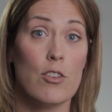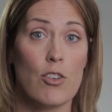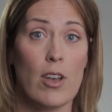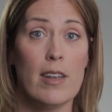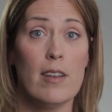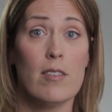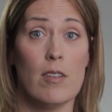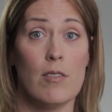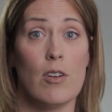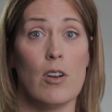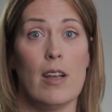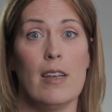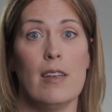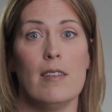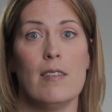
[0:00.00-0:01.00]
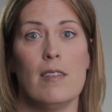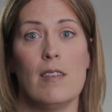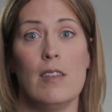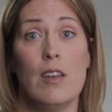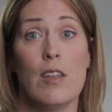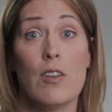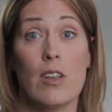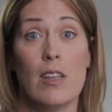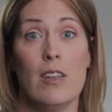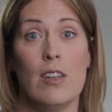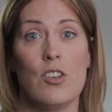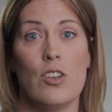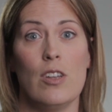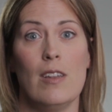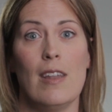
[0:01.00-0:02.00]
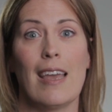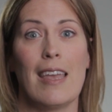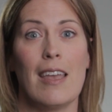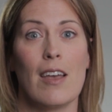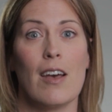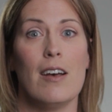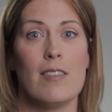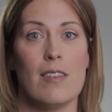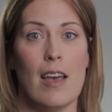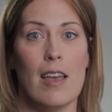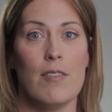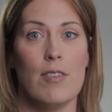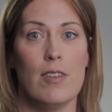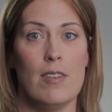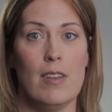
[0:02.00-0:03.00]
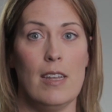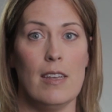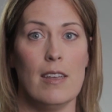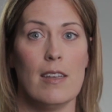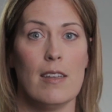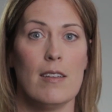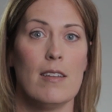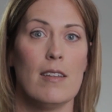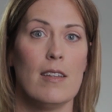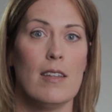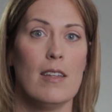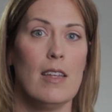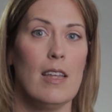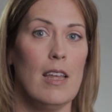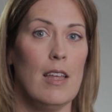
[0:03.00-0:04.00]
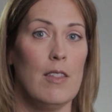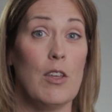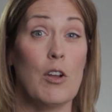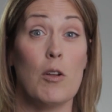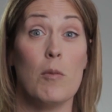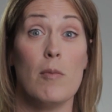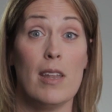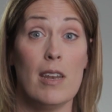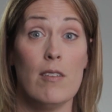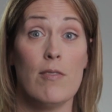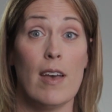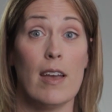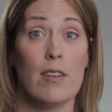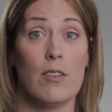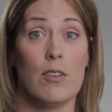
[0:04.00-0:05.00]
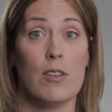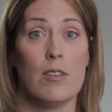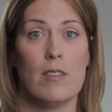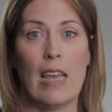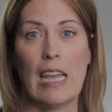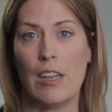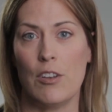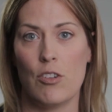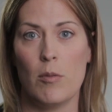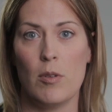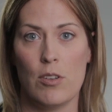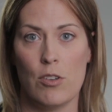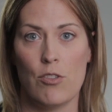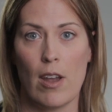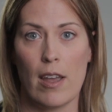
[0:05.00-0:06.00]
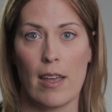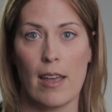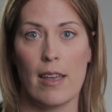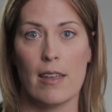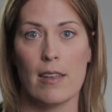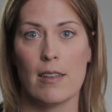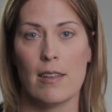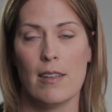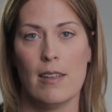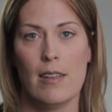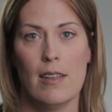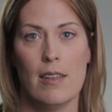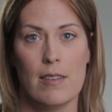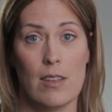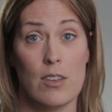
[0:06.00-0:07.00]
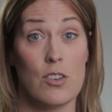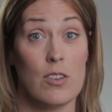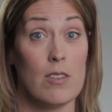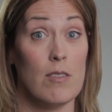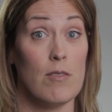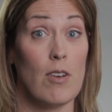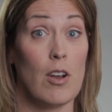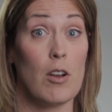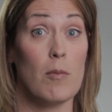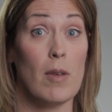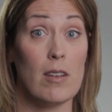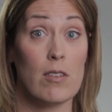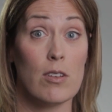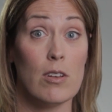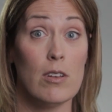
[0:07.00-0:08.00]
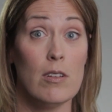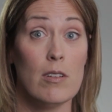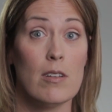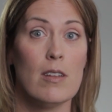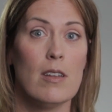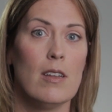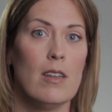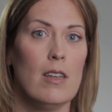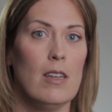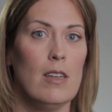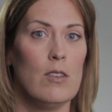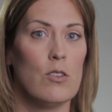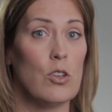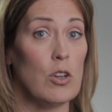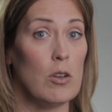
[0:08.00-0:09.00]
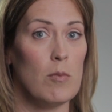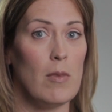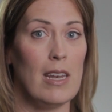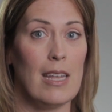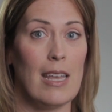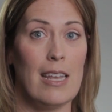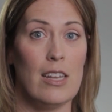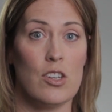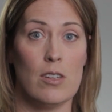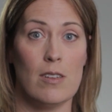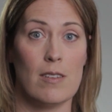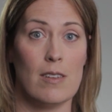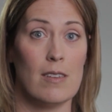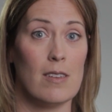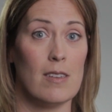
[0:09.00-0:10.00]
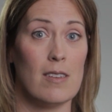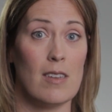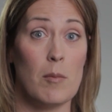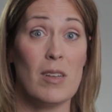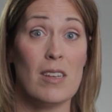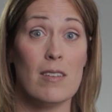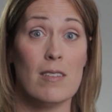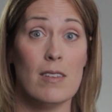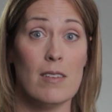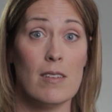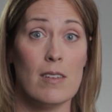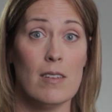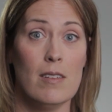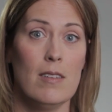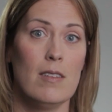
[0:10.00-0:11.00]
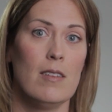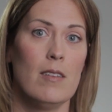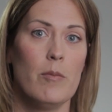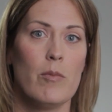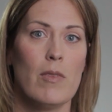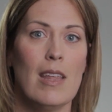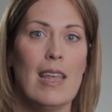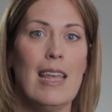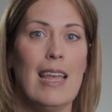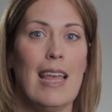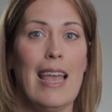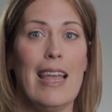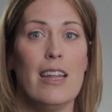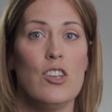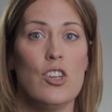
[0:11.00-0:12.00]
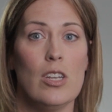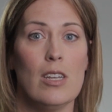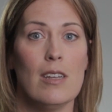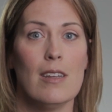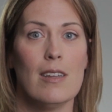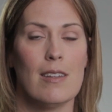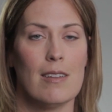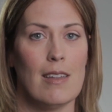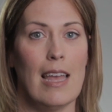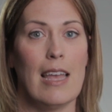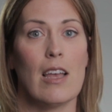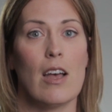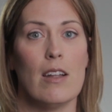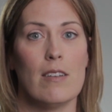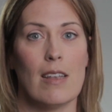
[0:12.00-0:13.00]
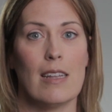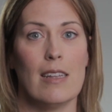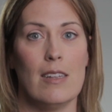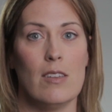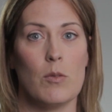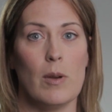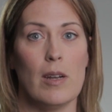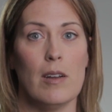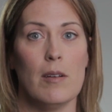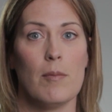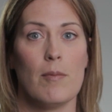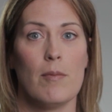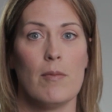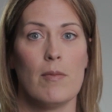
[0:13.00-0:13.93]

Dryness of our eyes is another condition that can cause eye fatigue. There are many factors that contribute to dry eye, such as environmental, certain medications and systemic diseases, aging, and contact lens wear.